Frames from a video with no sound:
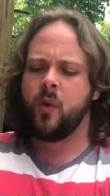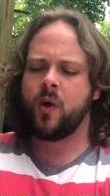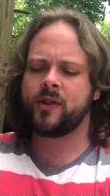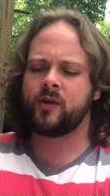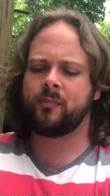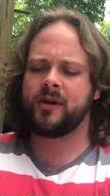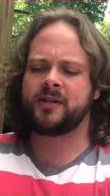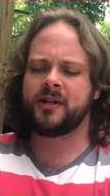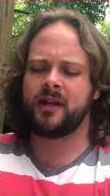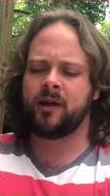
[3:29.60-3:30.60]
whether it be
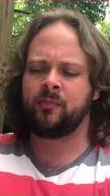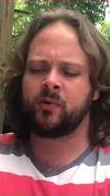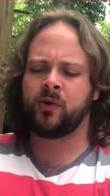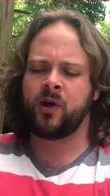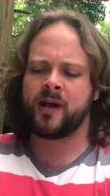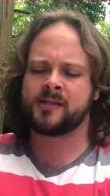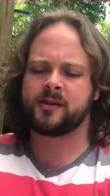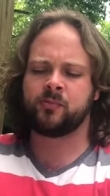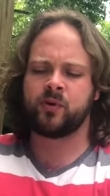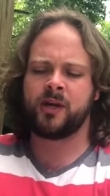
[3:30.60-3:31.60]
to the emperor as
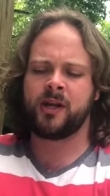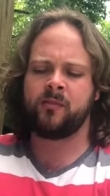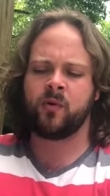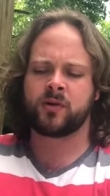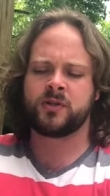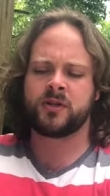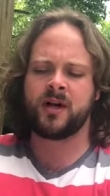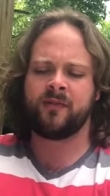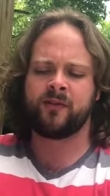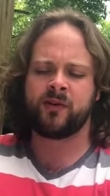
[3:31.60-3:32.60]
supreme or to
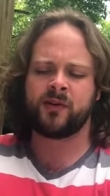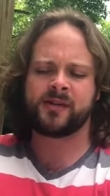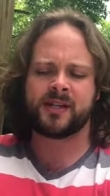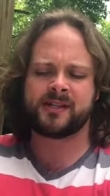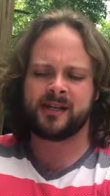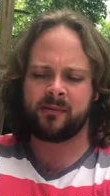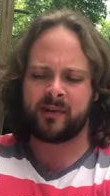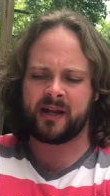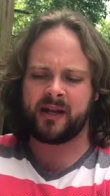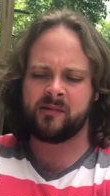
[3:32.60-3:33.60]
governors as sent
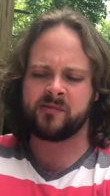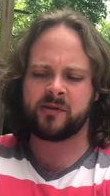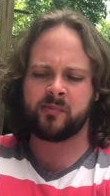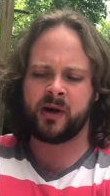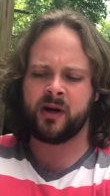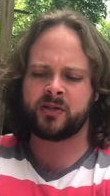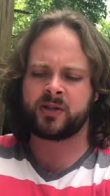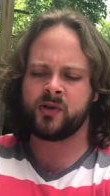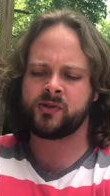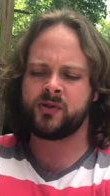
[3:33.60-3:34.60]
by him to punish
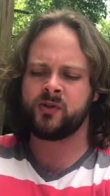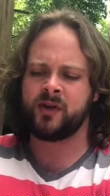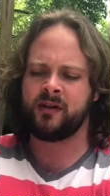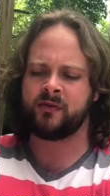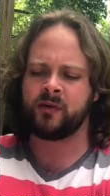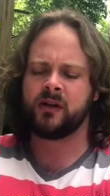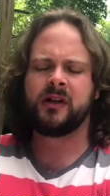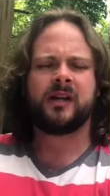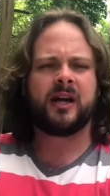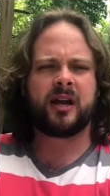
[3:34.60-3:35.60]
those who do evil
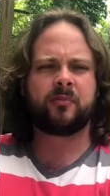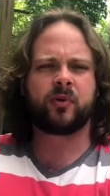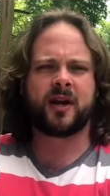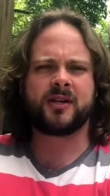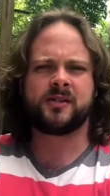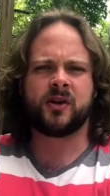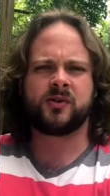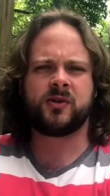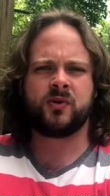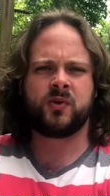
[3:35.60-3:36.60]
and praise
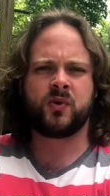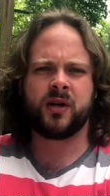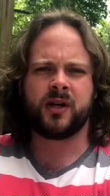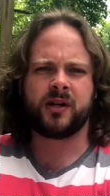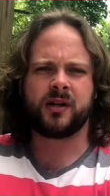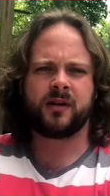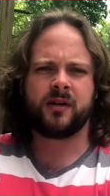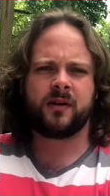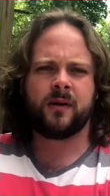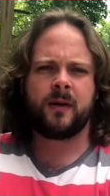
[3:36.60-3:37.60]
those who do good."
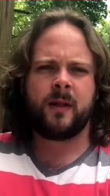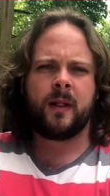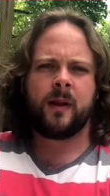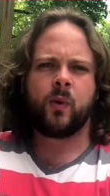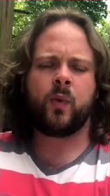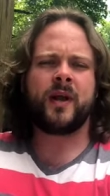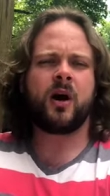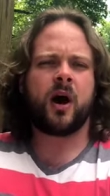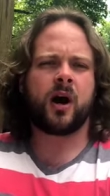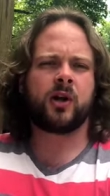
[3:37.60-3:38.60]
We
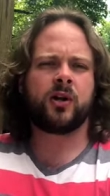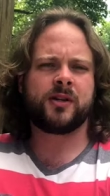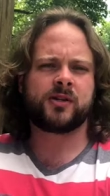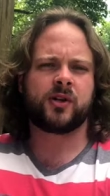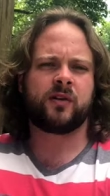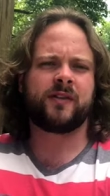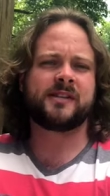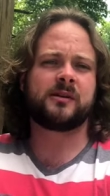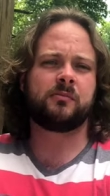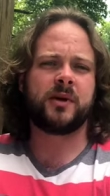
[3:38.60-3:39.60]
honor and serve and
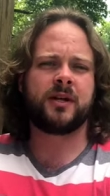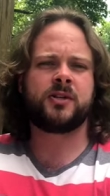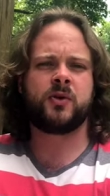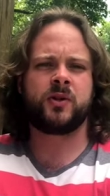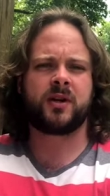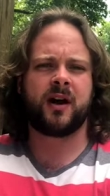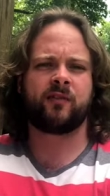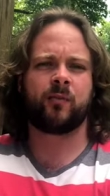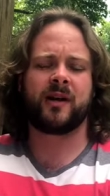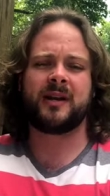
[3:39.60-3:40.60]
submit to the
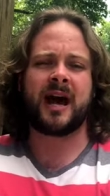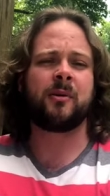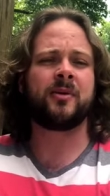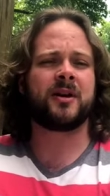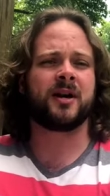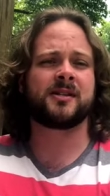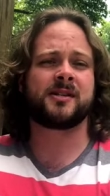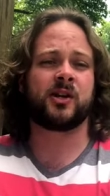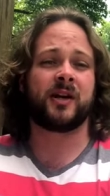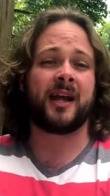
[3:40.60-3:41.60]
government not because
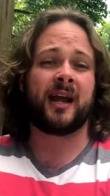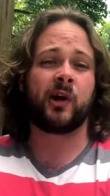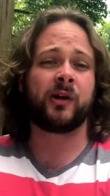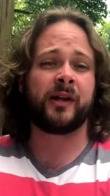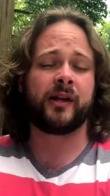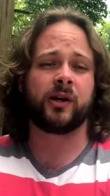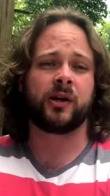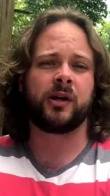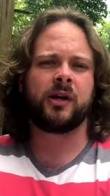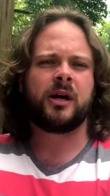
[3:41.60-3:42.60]
they're inherently good,